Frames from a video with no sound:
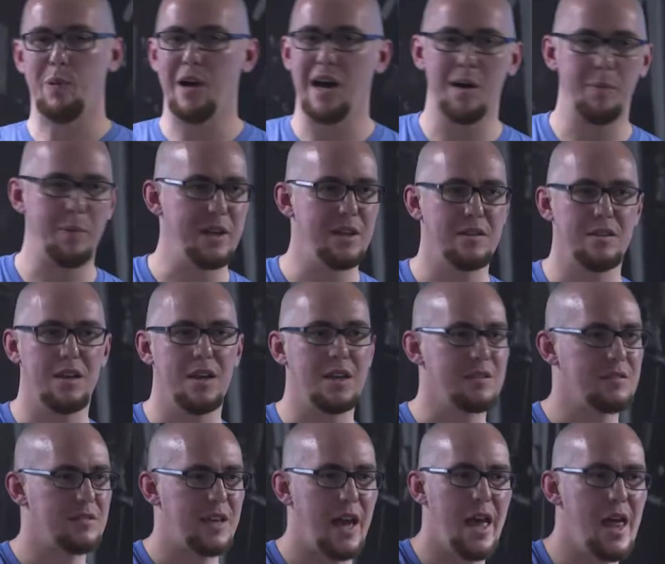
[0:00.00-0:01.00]
up and it's
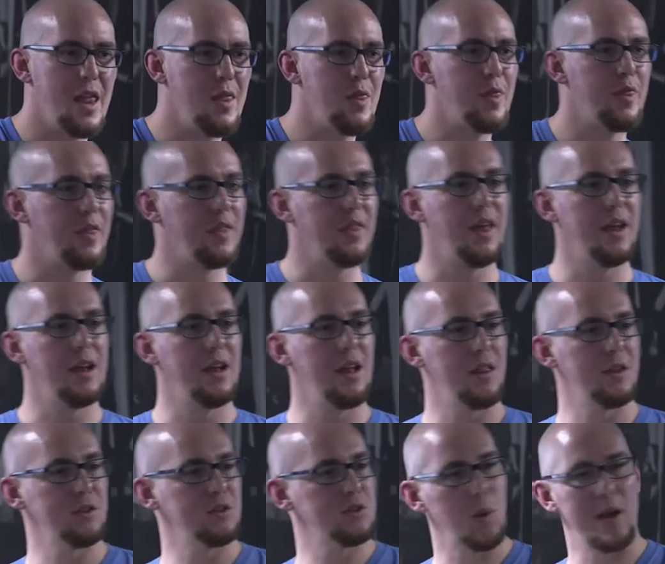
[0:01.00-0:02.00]
like 10th and then
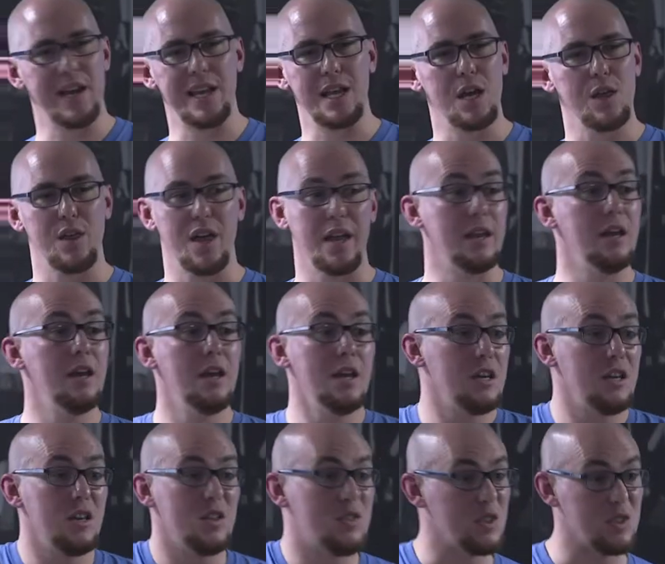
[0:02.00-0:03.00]
another 20th and
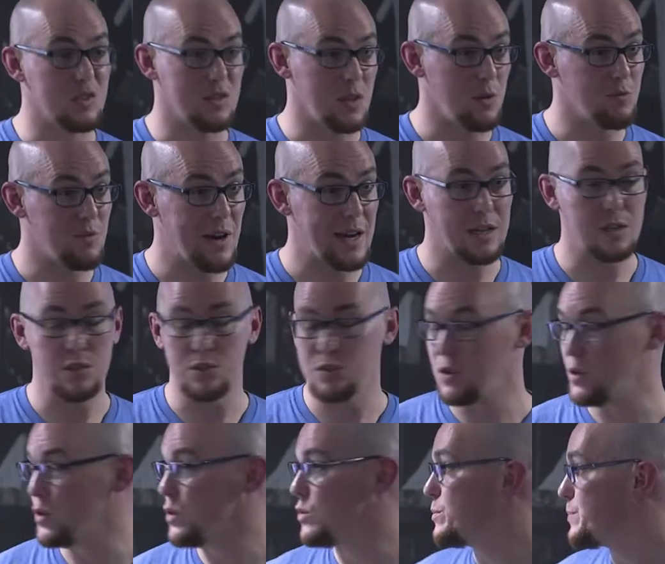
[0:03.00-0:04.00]
you just don't rank at
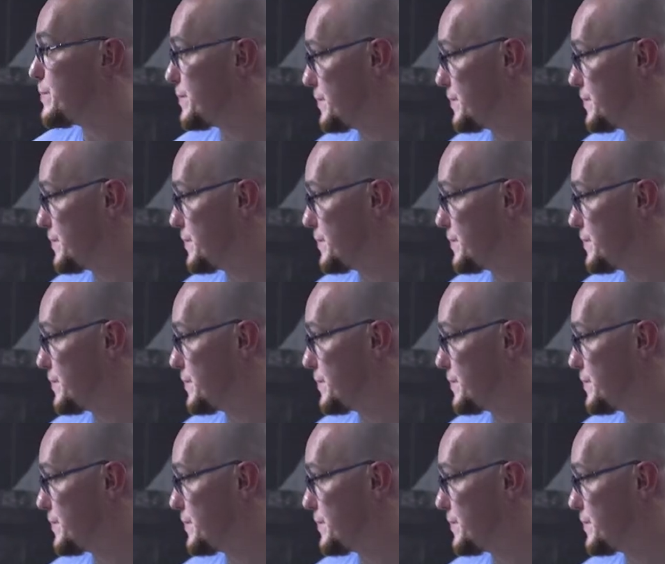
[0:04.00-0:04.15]
all.